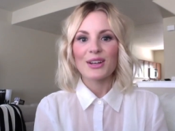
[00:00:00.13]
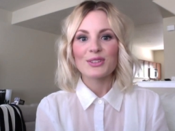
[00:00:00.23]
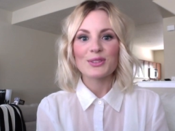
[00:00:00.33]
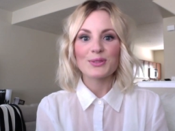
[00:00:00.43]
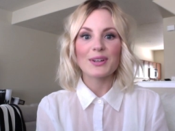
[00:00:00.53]

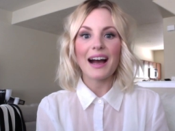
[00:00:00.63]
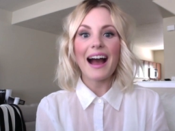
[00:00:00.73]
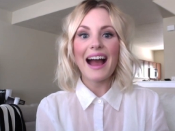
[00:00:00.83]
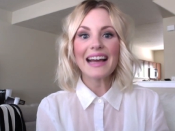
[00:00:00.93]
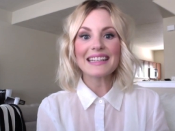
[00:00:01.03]
You
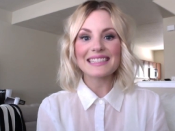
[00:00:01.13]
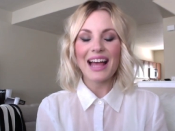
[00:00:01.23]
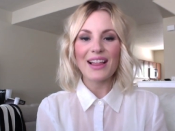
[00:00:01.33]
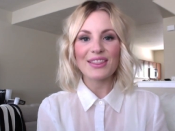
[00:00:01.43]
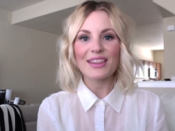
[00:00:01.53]
guys,
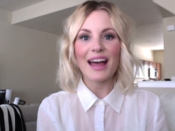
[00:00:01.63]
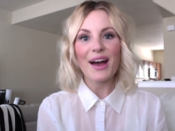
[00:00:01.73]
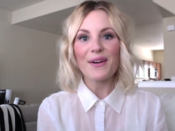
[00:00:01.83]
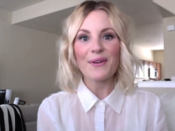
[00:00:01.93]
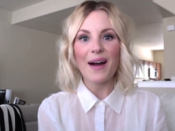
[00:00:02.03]

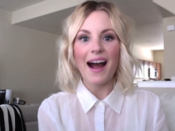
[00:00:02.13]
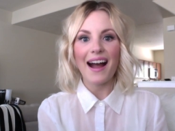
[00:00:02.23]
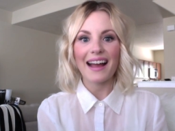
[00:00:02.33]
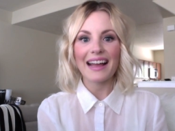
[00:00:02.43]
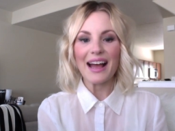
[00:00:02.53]
hello!
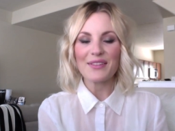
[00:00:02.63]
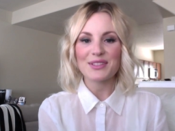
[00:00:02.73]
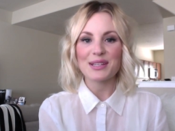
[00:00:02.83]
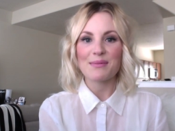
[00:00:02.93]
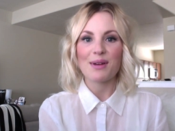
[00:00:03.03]
I have
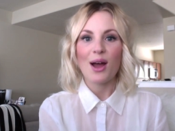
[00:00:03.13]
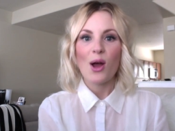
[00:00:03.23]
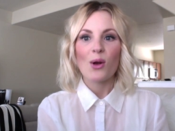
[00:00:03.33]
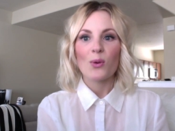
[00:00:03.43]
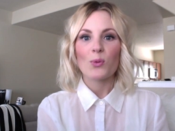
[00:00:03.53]
some
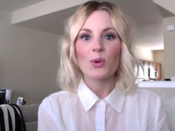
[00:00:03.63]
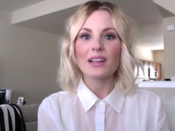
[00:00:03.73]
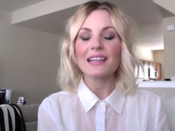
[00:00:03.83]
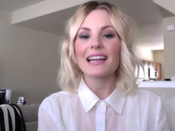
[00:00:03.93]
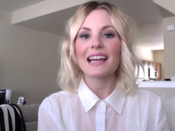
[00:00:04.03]

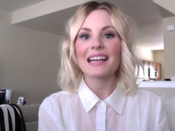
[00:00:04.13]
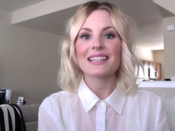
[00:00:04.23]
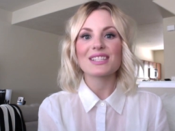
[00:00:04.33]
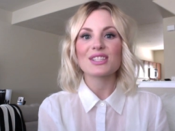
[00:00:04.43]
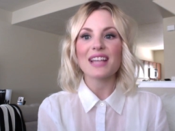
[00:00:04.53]
really
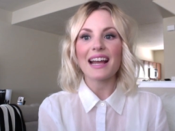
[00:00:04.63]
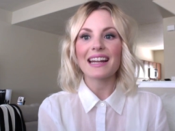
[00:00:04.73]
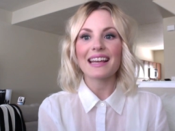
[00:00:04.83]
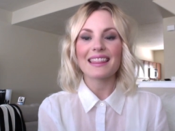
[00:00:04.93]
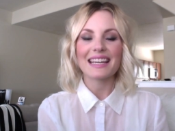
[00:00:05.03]

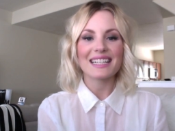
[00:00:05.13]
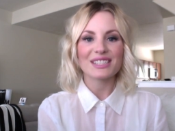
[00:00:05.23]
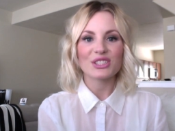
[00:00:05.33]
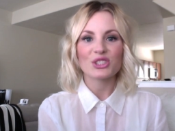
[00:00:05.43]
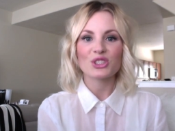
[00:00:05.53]
exciting things
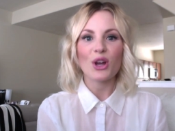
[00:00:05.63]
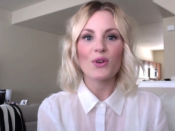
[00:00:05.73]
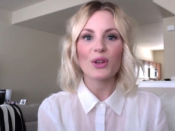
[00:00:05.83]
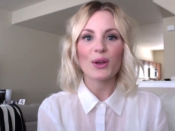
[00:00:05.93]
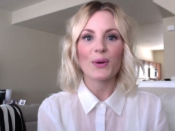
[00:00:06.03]
to
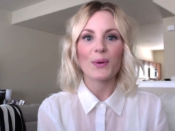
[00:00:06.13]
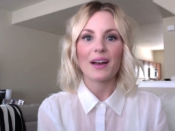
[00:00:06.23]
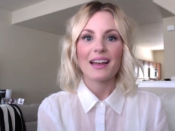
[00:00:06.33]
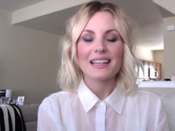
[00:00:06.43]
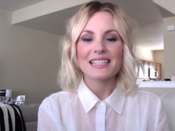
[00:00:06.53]
show you.
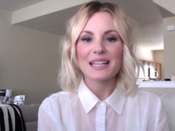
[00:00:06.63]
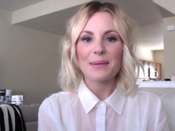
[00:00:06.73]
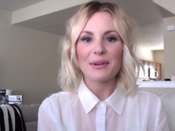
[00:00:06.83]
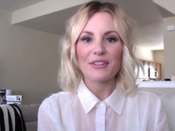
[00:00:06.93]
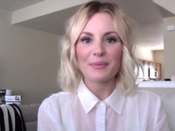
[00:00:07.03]

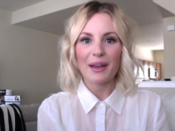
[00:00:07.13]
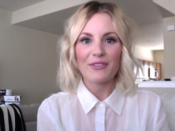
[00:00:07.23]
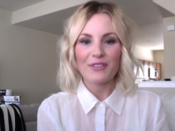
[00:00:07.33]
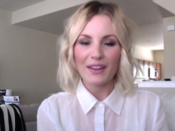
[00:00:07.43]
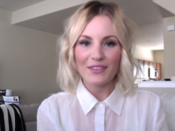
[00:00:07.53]
Some of my
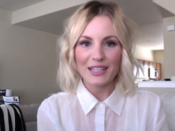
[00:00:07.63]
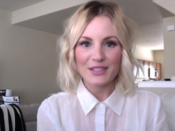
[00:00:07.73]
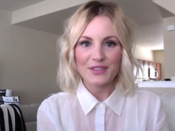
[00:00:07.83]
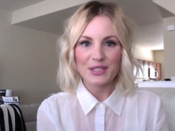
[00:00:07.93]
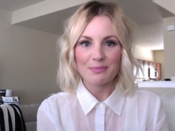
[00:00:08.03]

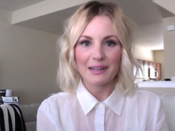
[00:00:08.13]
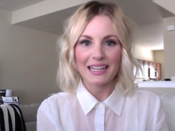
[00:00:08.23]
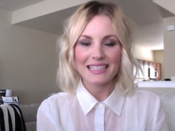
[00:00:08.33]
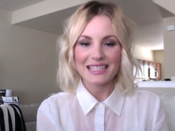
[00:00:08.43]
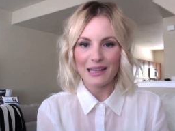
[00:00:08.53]
favorites for
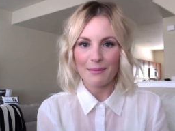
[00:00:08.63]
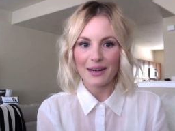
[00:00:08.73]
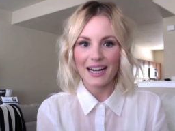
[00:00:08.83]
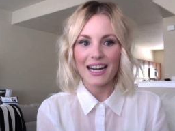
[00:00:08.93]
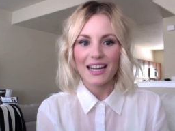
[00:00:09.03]
spring and
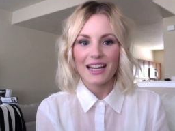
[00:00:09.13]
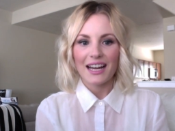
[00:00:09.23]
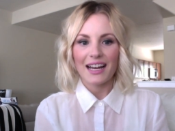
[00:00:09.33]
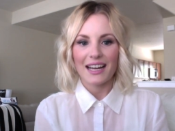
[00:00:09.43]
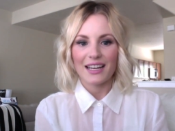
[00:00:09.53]
summer.
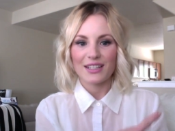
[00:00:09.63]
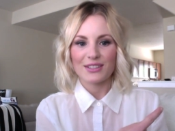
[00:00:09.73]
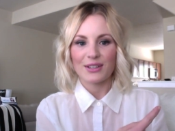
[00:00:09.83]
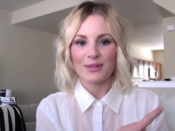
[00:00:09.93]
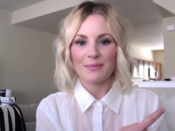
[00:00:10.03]
Uh,
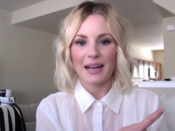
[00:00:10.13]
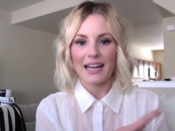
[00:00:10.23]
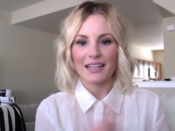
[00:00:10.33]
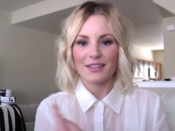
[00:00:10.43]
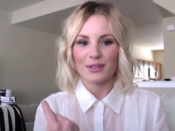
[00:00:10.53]
don't
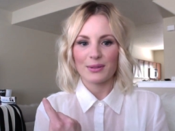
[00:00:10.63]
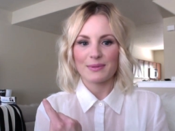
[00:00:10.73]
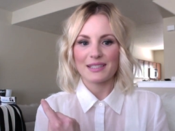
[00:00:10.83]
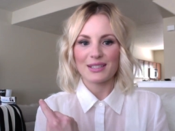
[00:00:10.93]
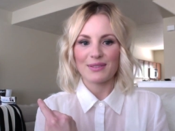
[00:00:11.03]
mind,
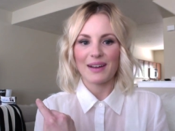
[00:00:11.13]
oops, don't